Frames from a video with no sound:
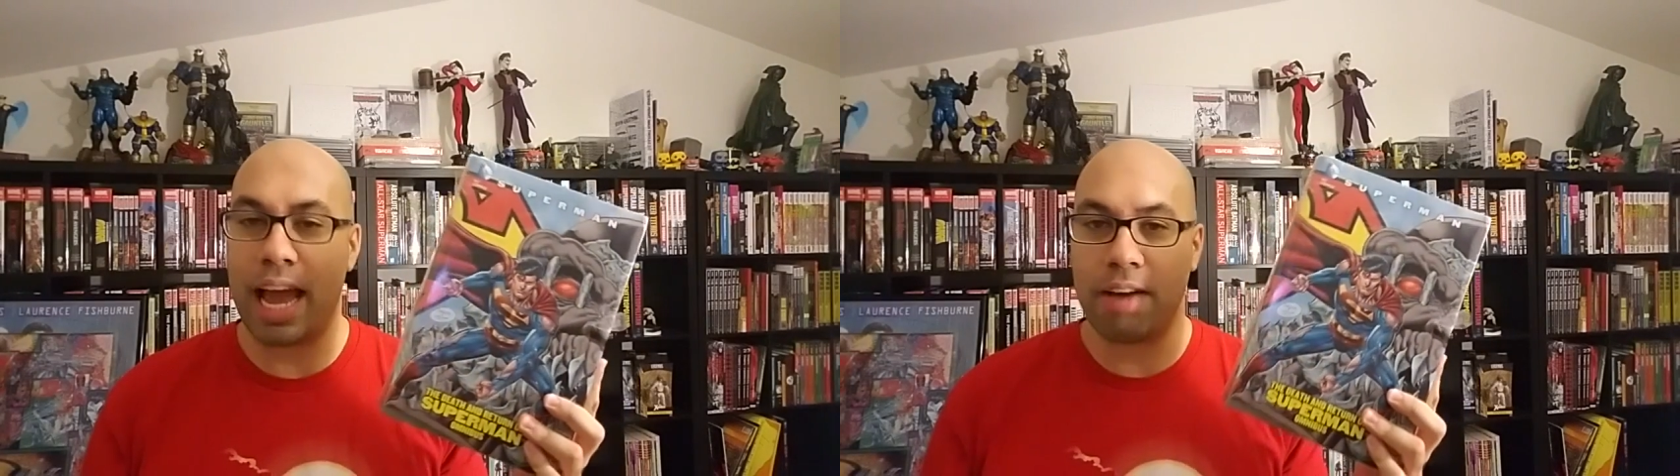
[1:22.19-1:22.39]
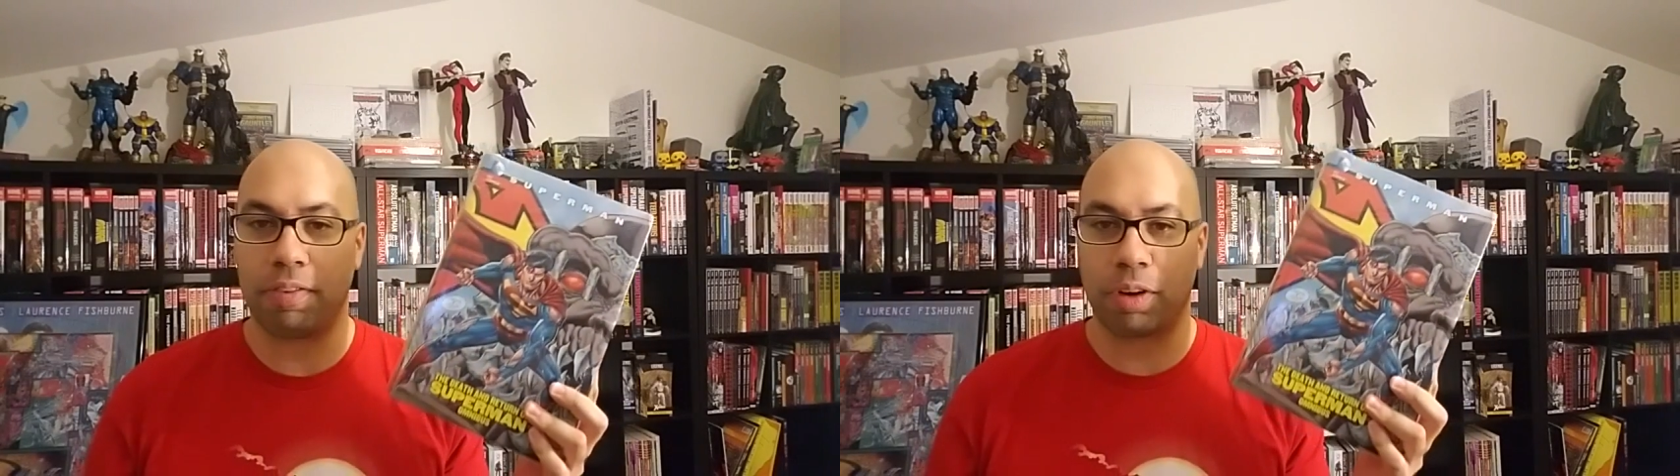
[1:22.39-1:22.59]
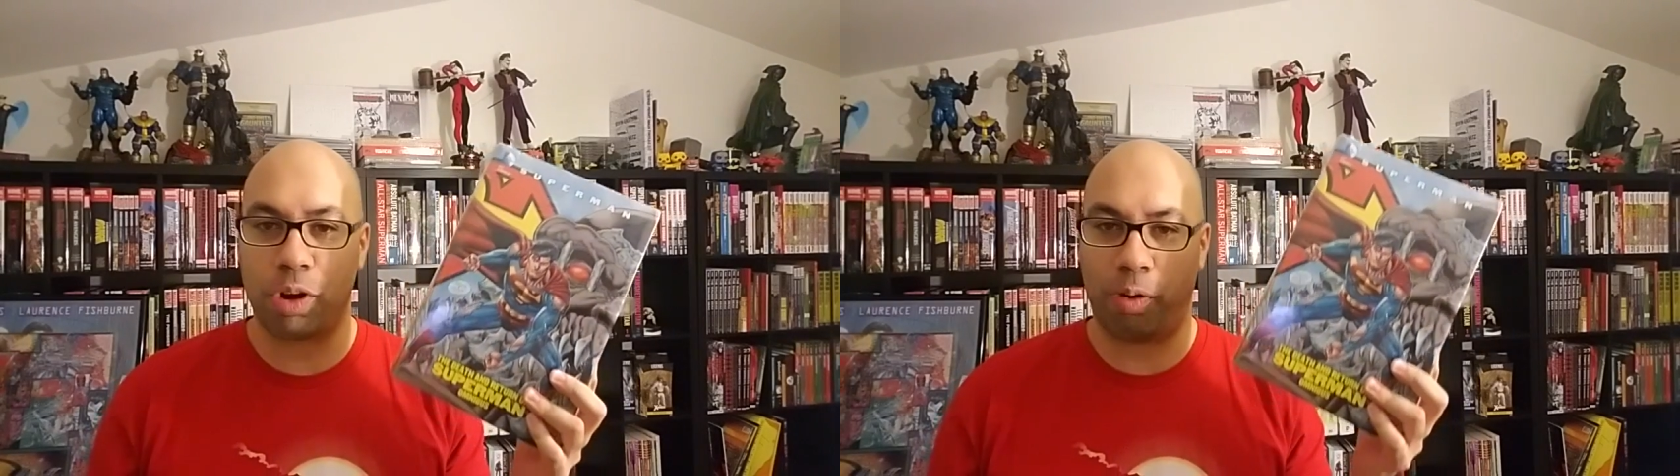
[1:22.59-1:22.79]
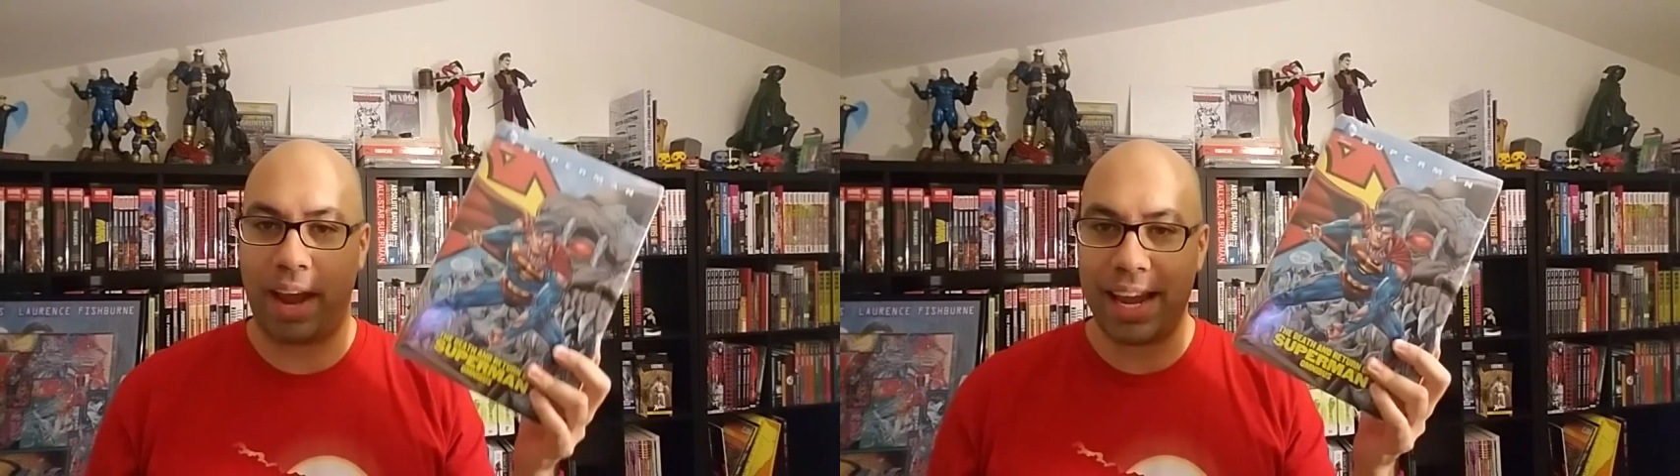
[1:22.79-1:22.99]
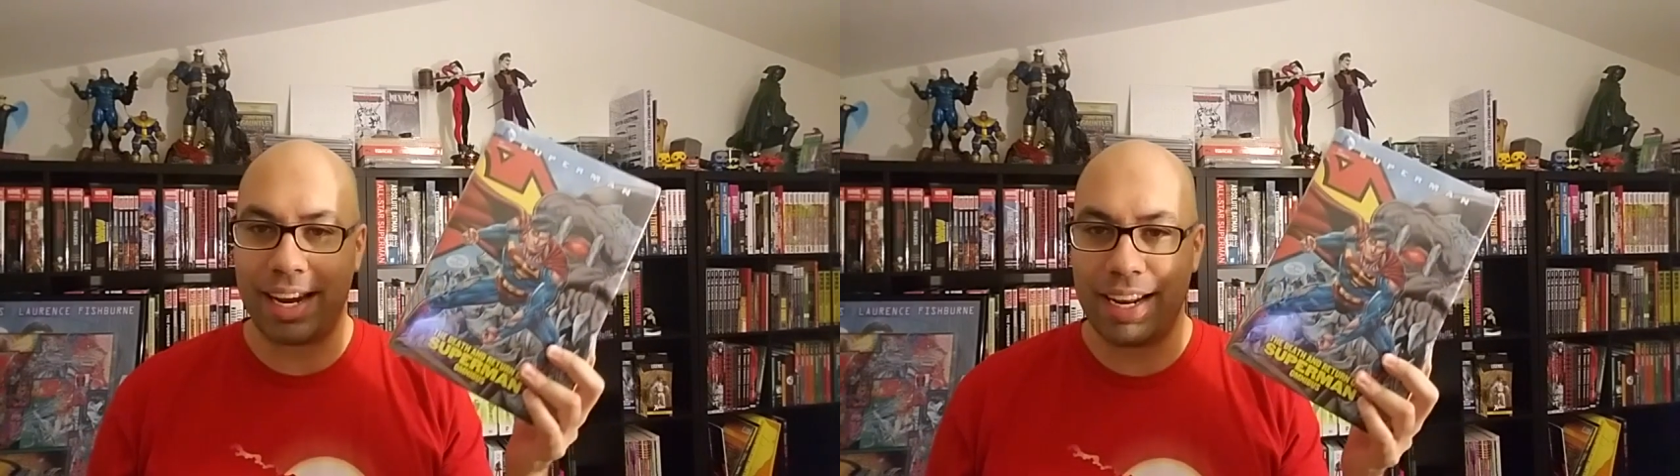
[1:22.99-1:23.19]
ever
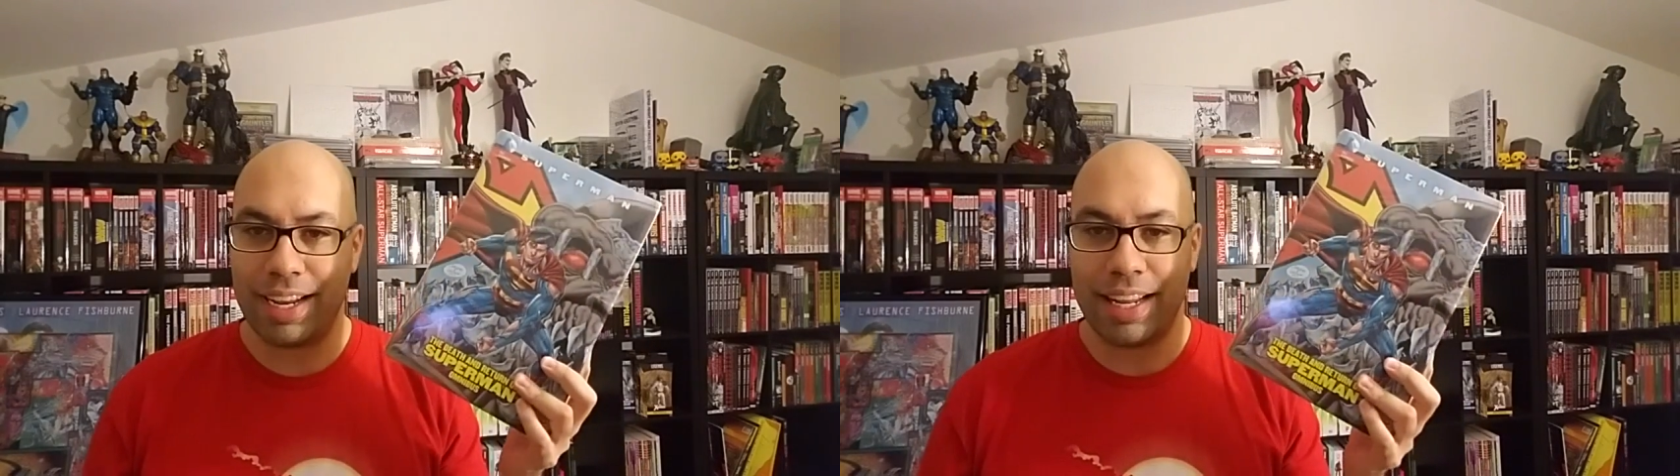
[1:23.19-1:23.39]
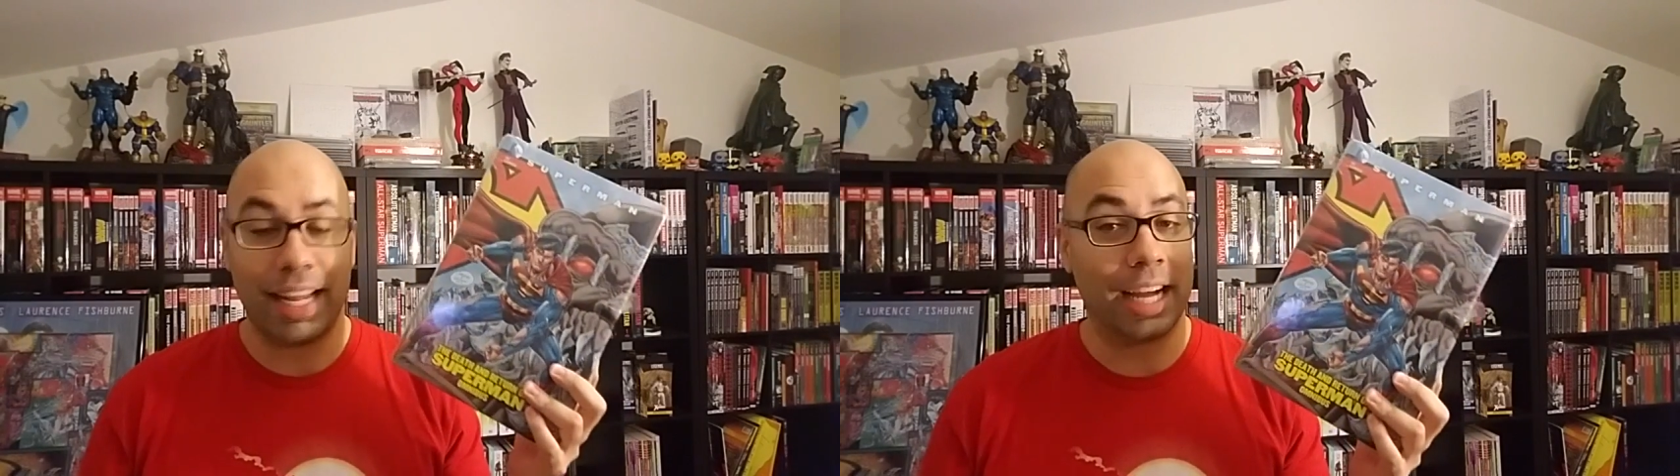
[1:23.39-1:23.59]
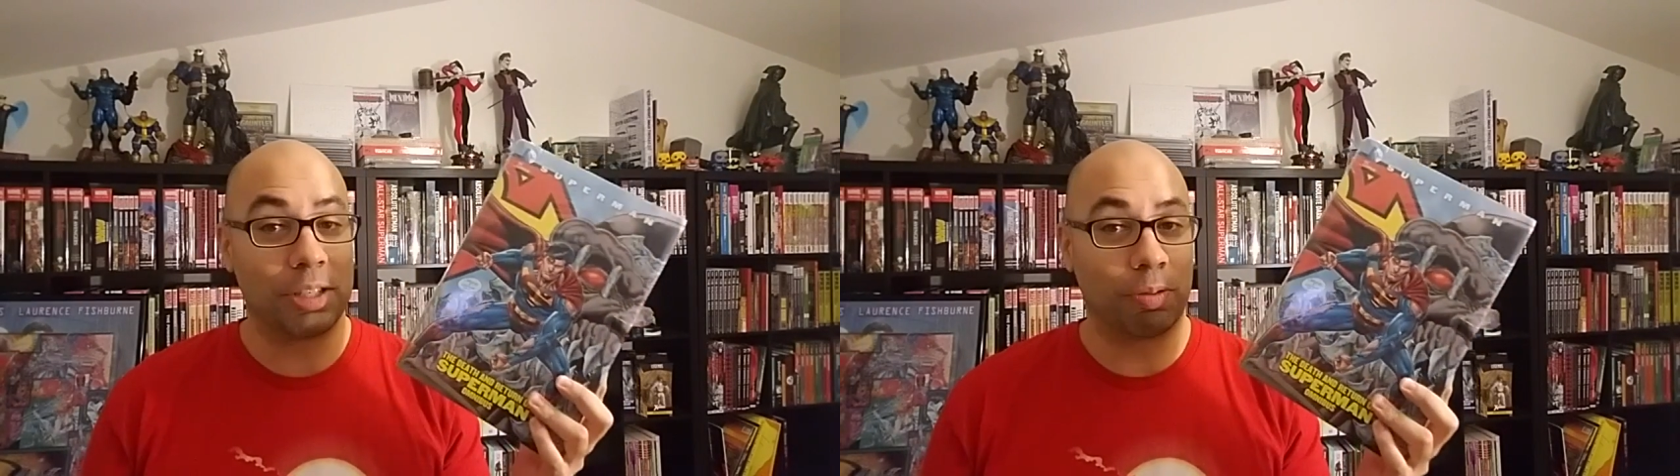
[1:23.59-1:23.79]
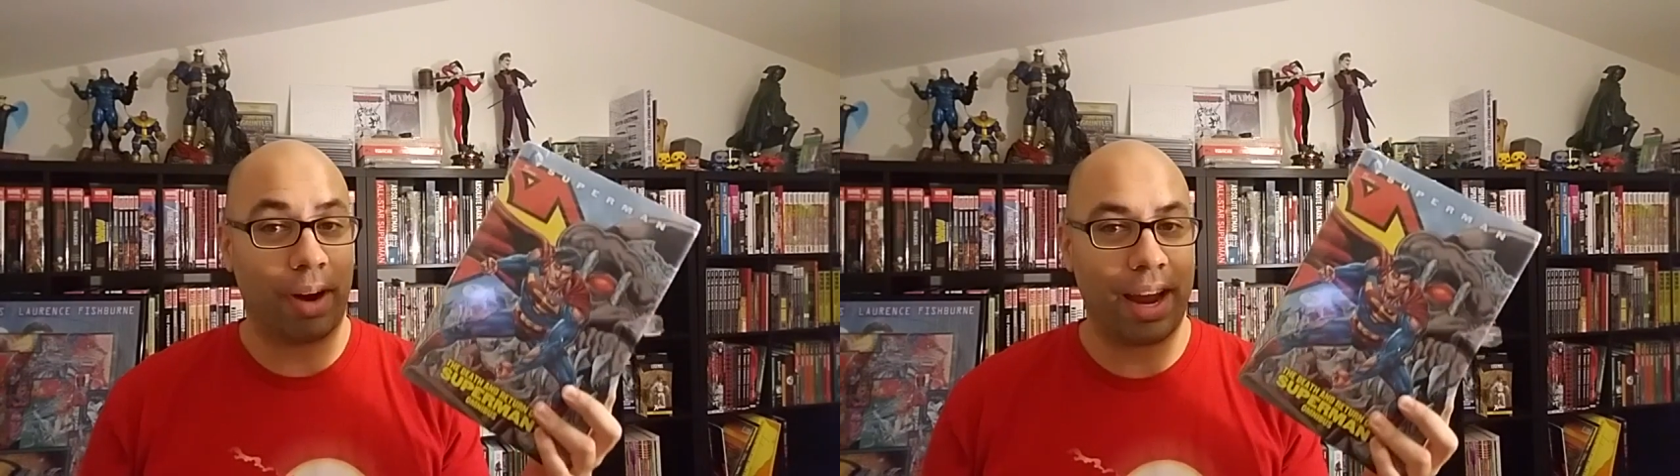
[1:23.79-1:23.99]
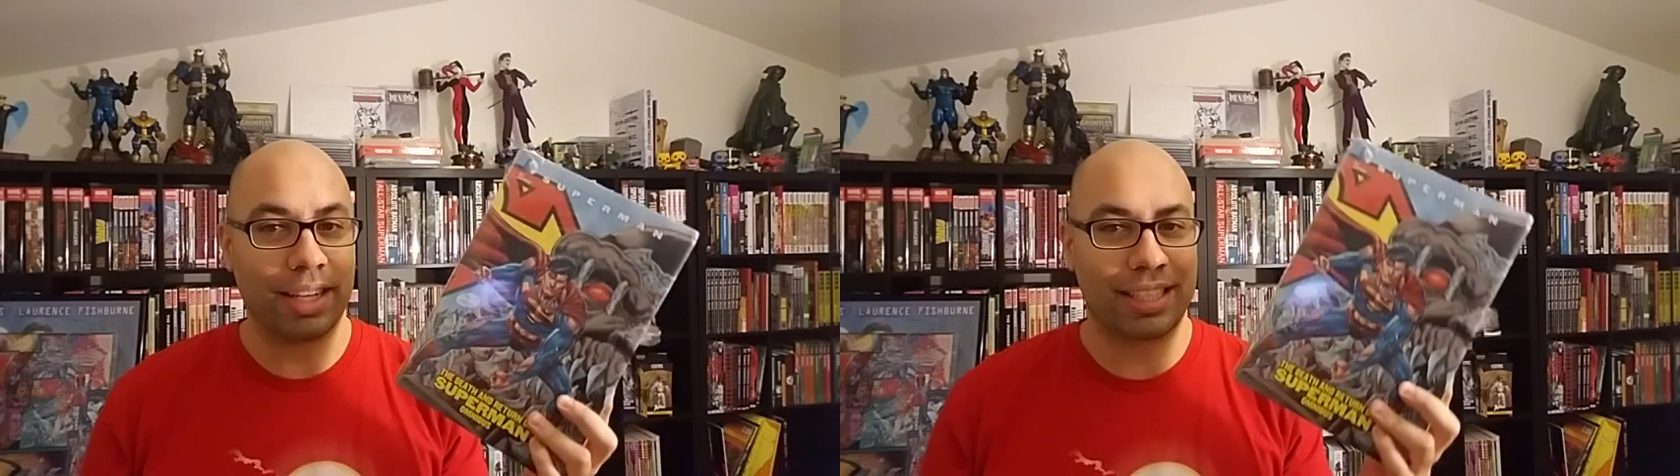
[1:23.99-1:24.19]
created. That's
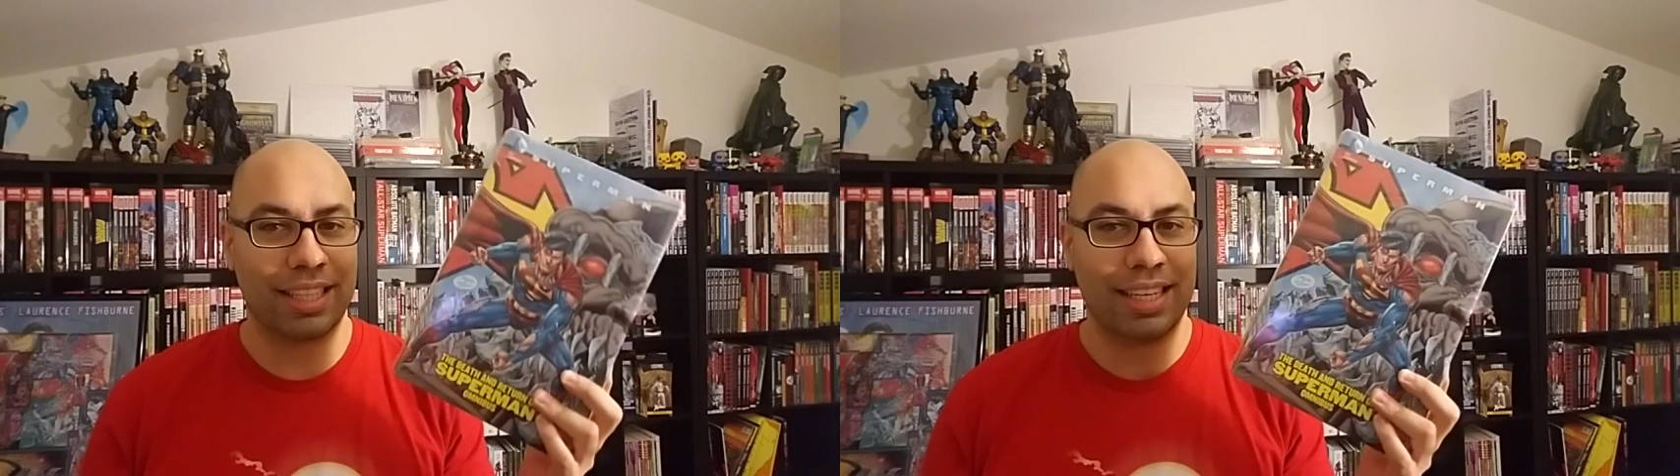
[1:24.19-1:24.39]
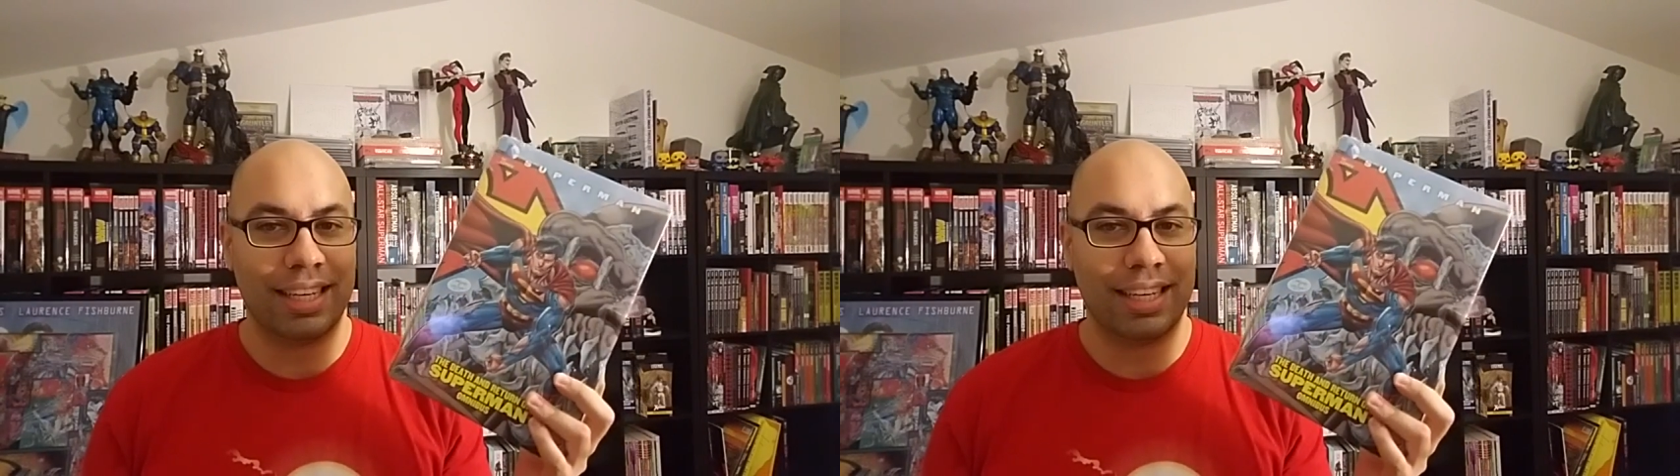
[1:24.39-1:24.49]
right.